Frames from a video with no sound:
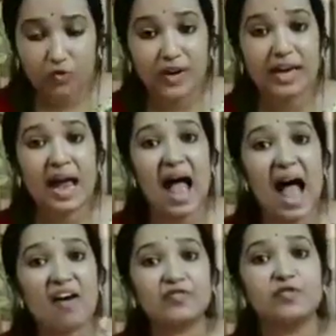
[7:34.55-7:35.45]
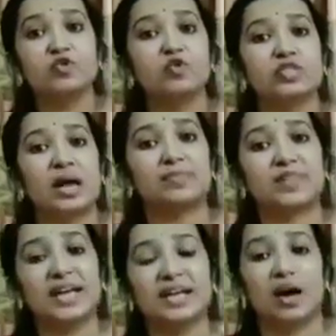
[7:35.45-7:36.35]
we have to do
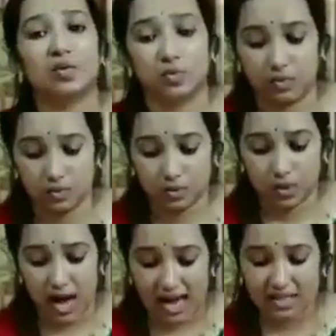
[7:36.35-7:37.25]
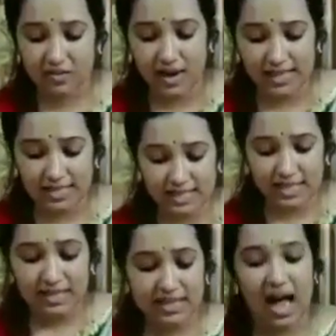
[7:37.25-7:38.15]
something now. Otherwise,
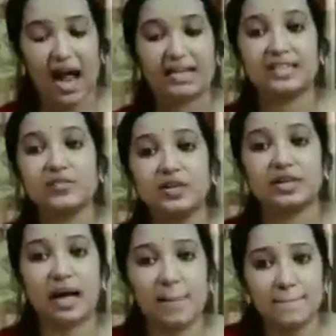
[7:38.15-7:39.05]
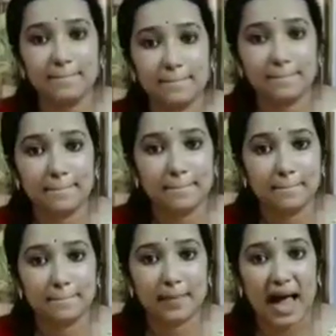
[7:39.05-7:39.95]
the hunter will come
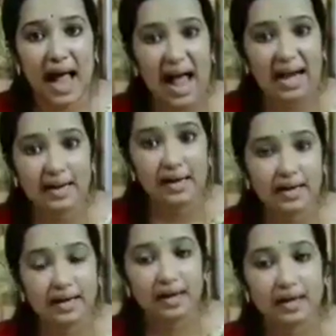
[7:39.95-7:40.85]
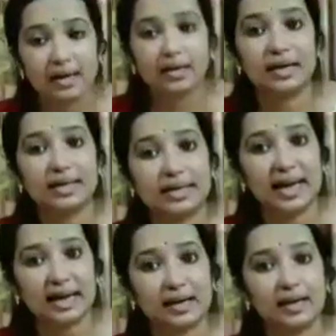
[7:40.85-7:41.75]
and
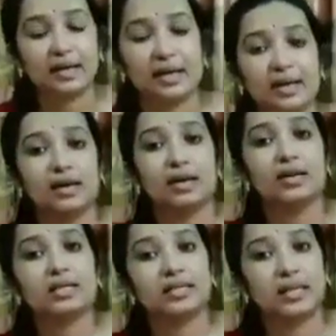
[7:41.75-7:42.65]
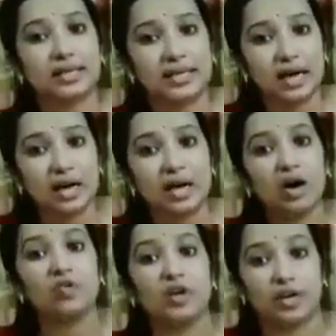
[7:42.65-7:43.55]
take the deer
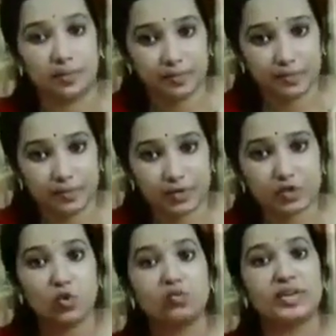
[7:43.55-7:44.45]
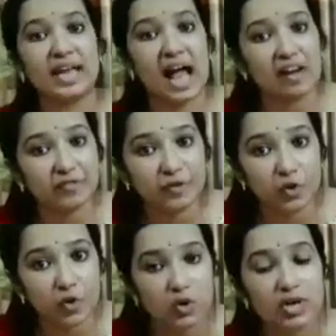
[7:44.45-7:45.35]
away. So, we have
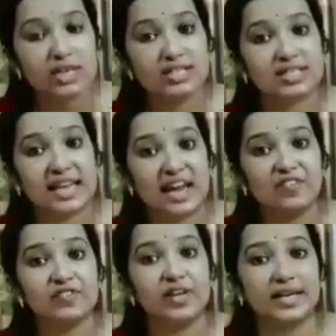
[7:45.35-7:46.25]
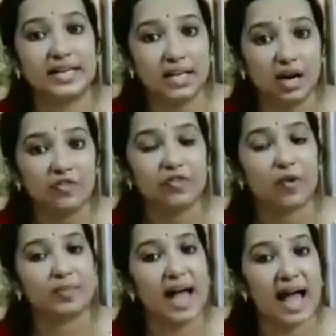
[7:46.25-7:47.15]
to save the deer
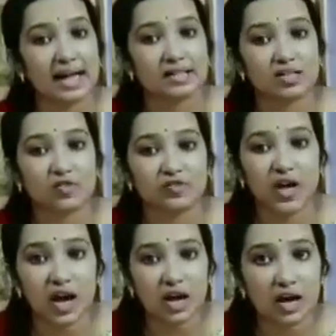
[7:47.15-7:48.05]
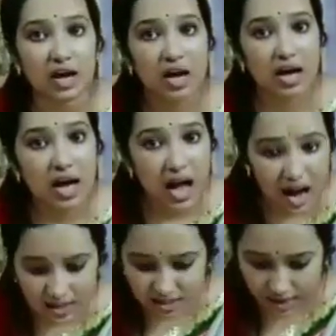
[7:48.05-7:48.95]
from the hands of the
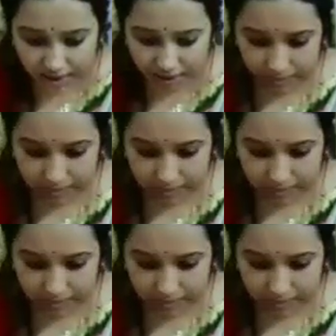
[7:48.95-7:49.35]
hunter.